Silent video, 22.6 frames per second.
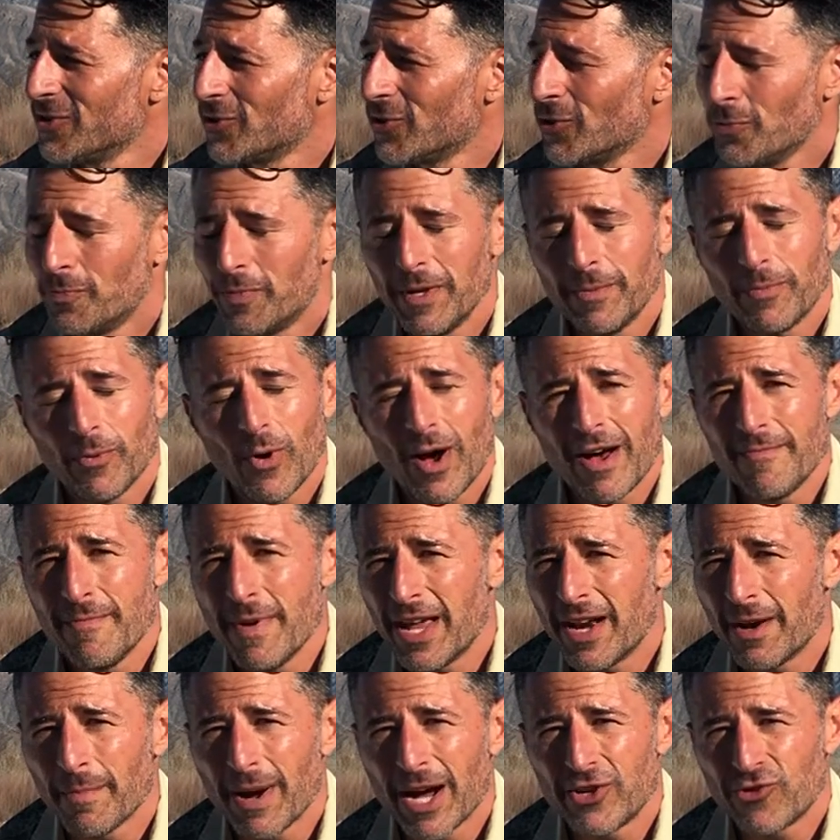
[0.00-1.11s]
to people I've
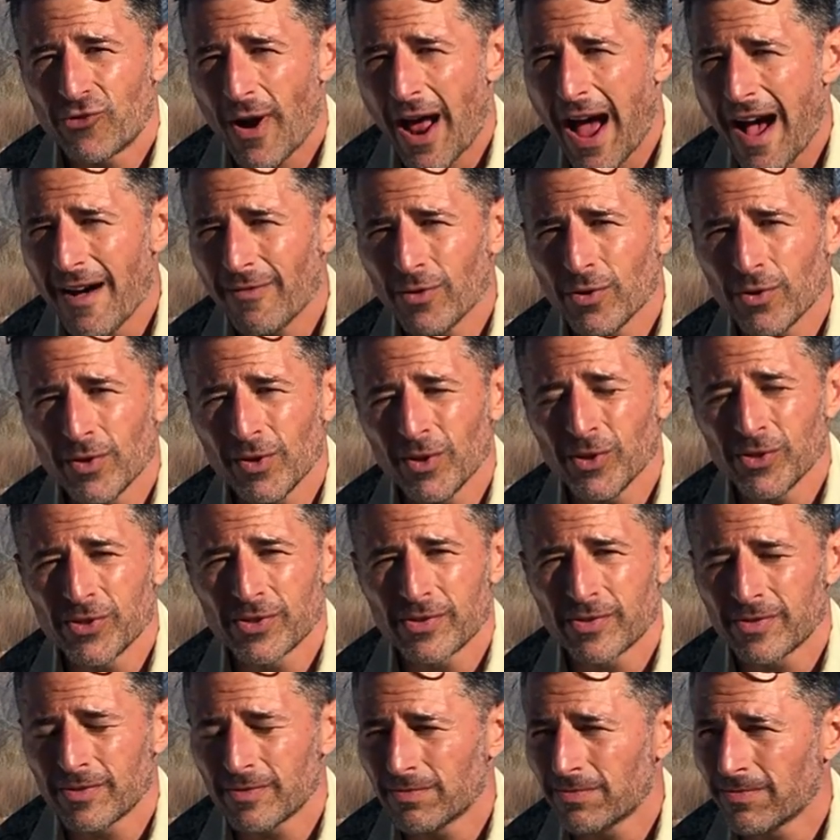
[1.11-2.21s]
met on my
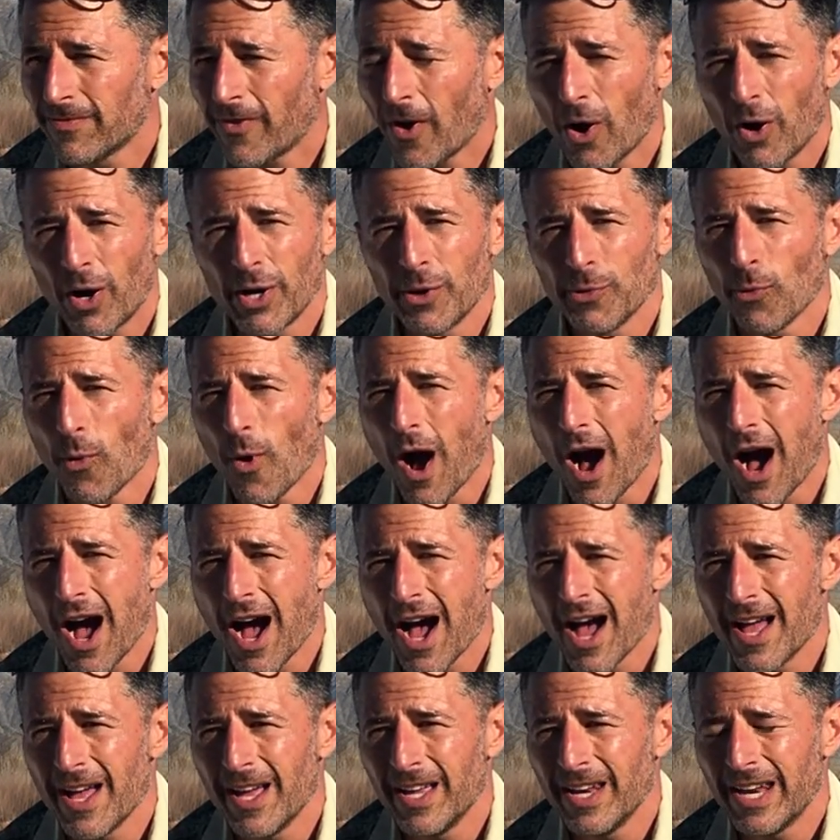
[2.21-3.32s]
travels far and
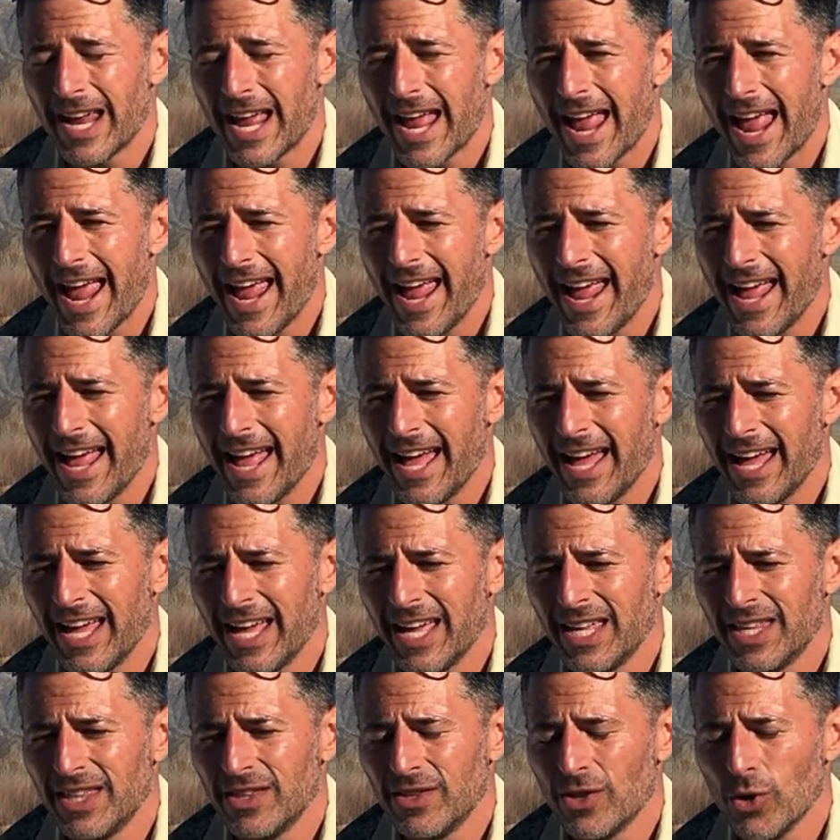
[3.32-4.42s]
wide,
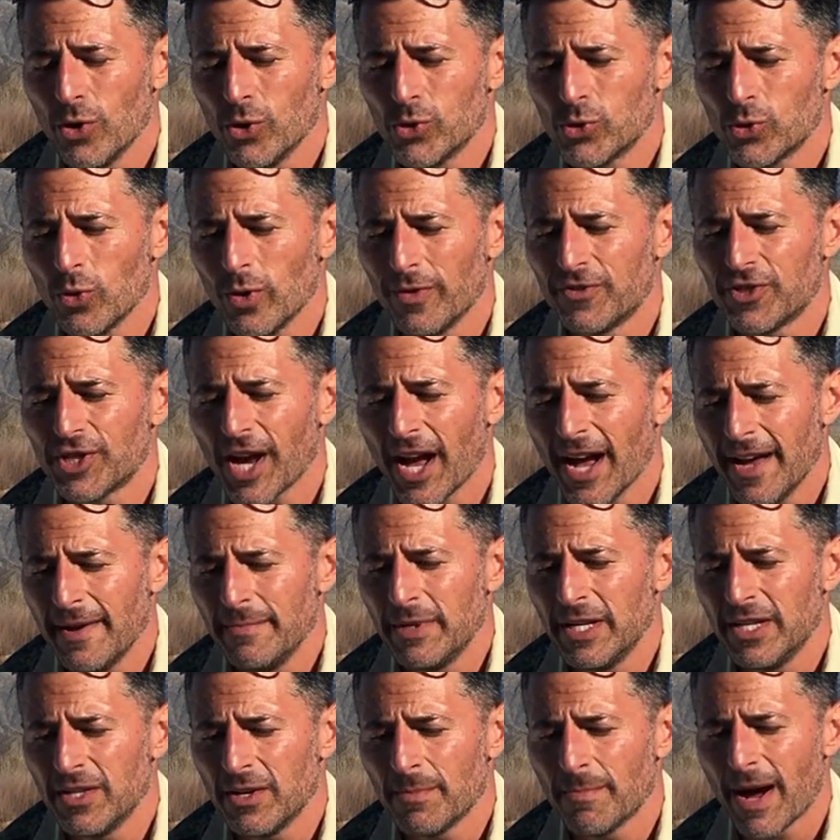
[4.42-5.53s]
and those who have
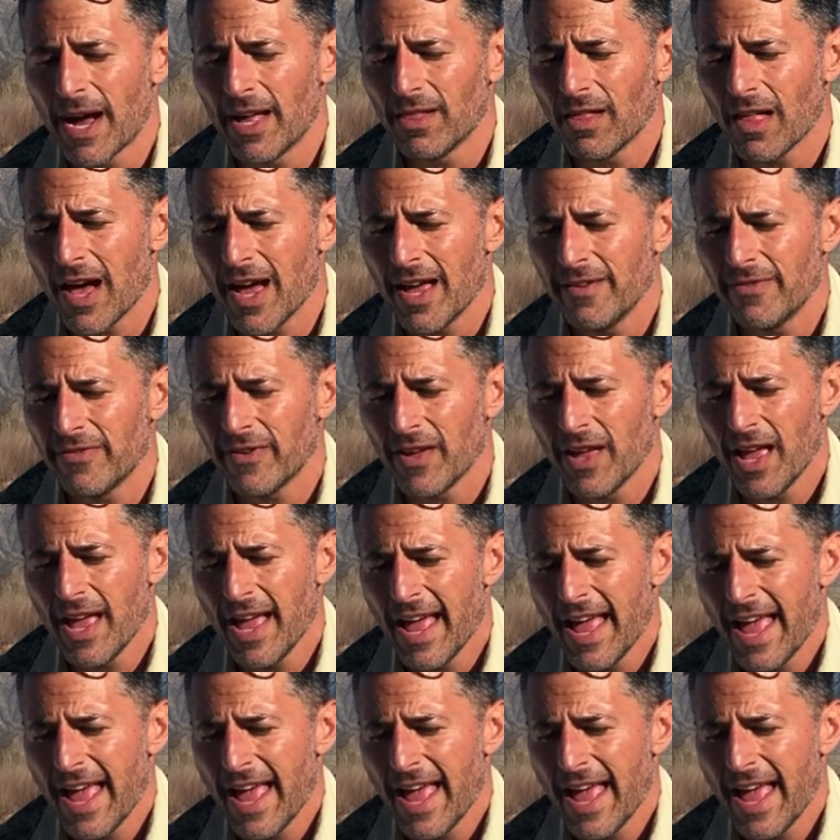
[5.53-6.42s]
chimed into my life.